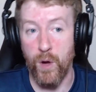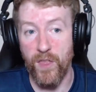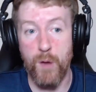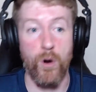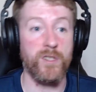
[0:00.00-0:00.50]
Will
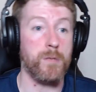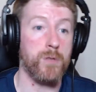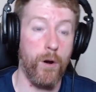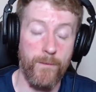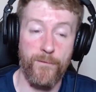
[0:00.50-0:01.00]
they want
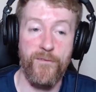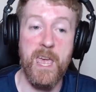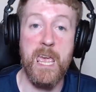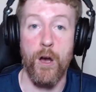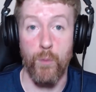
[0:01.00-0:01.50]
some sort of a
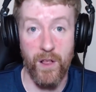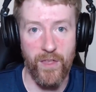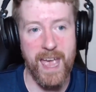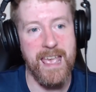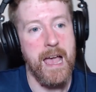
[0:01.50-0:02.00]
fee, or will
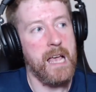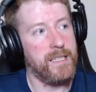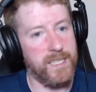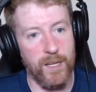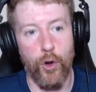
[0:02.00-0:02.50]
they
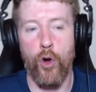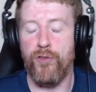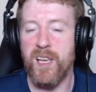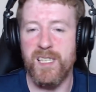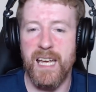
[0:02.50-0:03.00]
still
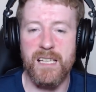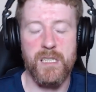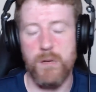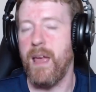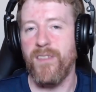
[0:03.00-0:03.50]
hold things against you?